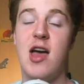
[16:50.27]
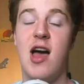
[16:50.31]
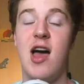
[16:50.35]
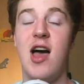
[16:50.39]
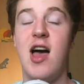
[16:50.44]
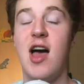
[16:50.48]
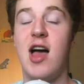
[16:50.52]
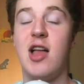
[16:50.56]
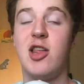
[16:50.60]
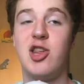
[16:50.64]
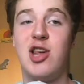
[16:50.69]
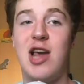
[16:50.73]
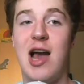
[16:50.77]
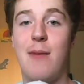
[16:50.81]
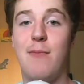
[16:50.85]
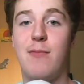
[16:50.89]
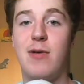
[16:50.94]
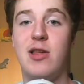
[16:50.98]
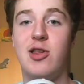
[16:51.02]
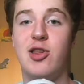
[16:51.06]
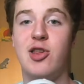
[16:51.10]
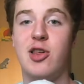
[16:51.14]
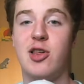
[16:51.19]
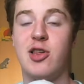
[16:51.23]

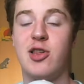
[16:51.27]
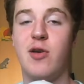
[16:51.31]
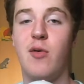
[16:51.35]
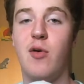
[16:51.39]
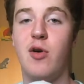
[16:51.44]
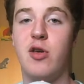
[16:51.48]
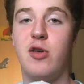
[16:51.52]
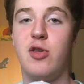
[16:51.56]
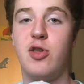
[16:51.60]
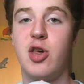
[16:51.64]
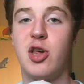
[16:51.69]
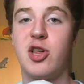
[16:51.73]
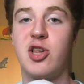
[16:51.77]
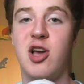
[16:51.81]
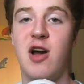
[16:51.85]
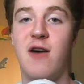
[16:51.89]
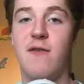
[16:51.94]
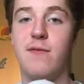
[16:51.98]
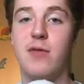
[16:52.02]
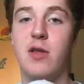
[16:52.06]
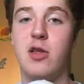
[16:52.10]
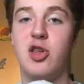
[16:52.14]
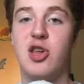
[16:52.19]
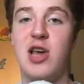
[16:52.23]
someone who's just
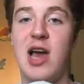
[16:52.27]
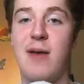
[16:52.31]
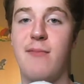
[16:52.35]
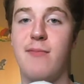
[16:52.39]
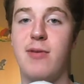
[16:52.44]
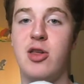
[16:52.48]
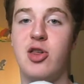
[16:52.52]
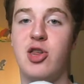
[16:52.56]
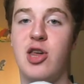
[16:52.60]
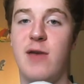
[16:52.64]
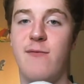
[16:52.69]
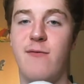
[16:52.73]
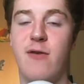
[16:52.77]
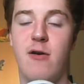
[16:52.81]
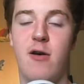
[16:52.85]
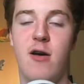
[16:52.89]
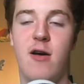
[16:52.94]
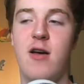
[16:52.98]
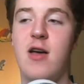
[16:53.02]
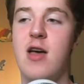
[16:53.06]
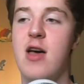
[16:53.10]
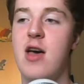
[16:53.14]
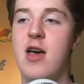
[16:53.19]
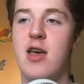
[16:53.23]
come from the Championship
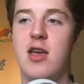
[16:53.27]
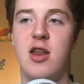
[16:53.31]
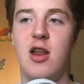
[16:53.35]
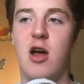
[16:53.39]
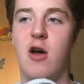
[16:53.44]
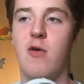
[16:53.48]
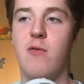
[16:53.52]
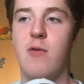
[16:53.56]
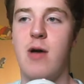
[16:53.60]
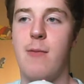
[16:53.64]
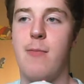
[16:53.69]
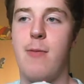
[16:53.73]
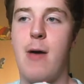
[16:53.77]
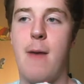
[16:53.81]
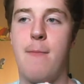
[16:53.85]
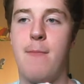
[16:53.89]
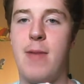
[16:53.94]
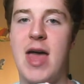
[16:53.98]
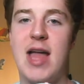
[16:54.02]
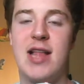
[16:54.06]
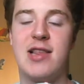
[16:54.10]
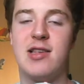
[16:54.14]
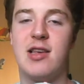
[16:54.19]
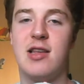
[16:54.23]
for a
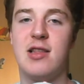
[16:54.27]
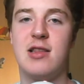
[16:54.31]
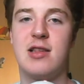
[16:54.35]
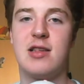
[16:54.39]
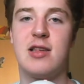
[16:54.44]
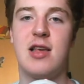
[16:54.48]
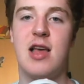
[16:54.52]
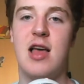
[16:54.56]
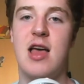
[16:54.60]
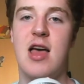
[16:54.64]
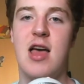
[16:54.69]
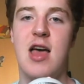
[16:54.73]
pittance